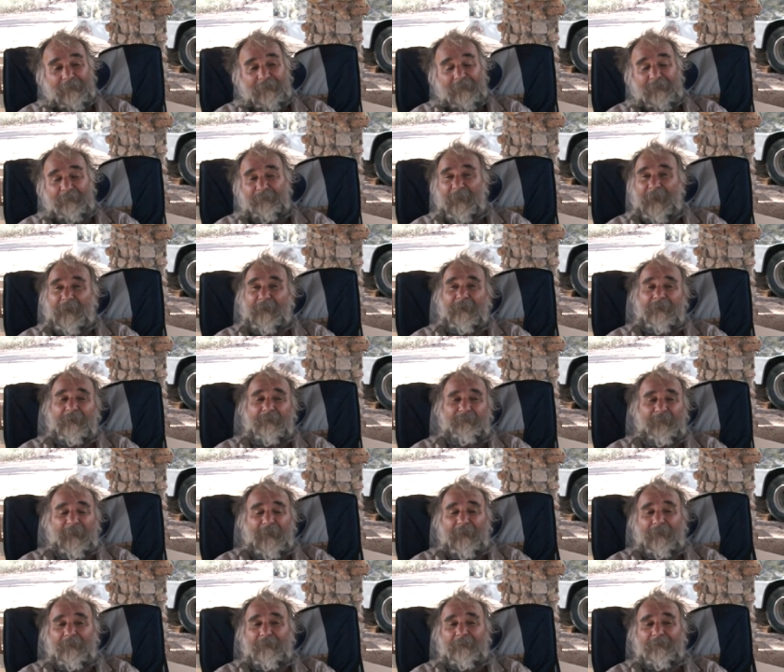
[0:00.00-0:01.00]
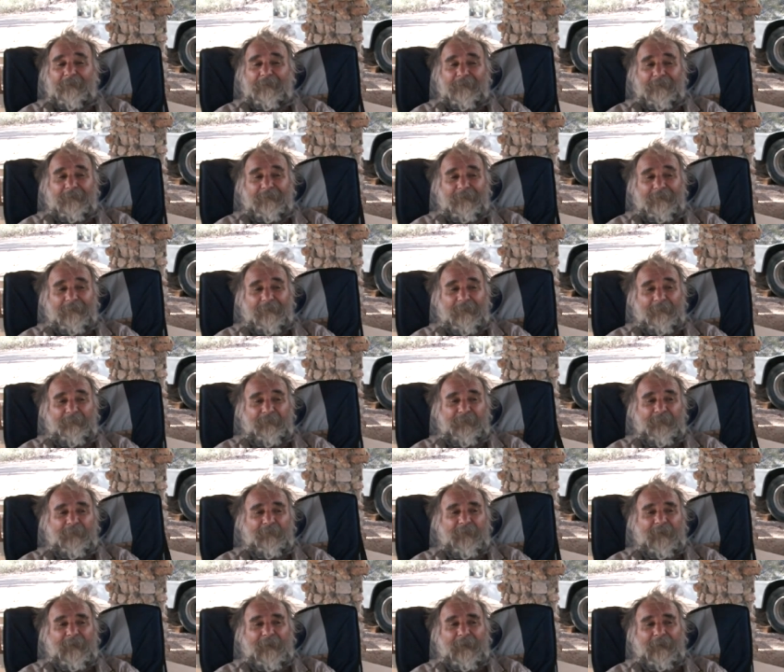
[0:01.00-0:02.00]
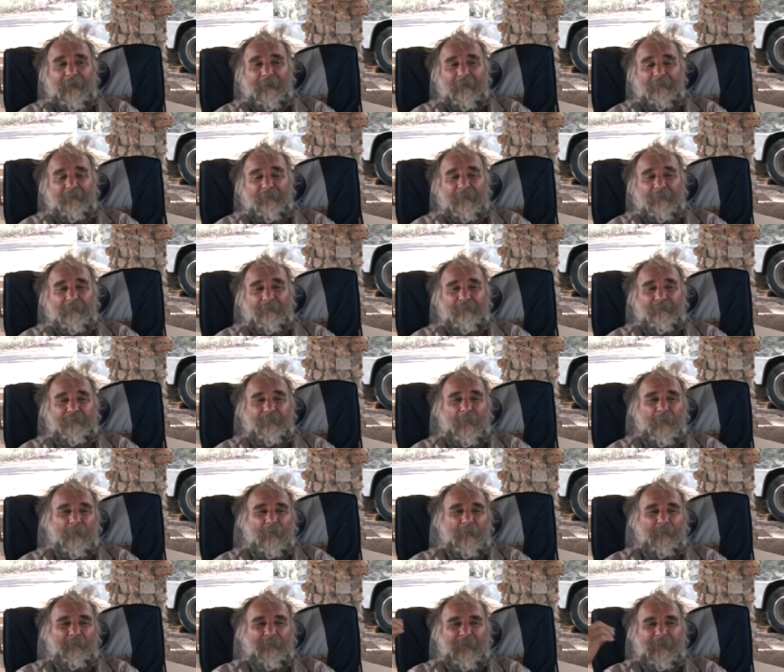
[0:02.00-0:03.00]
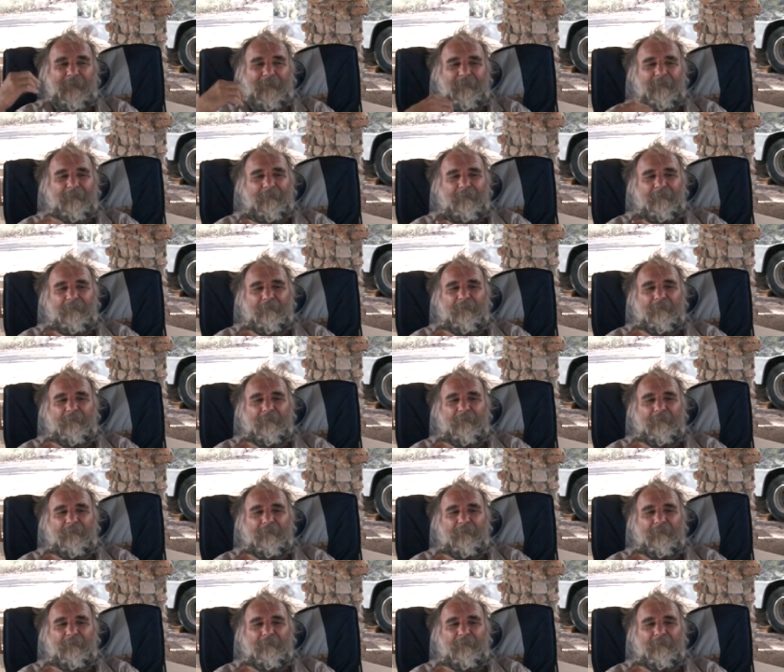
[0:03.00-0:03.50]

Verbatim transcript: If I, if I, if you're gonna follow me